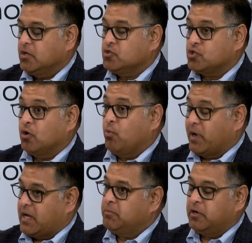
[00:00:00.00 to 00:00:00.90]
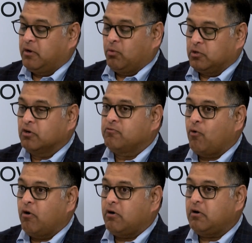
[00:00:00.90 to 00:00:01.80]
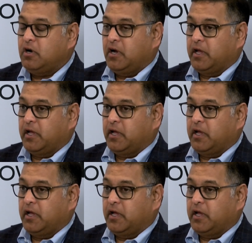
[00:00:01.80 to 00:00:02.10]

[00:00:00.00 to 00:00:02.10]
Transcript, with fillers: So what I'm going to look for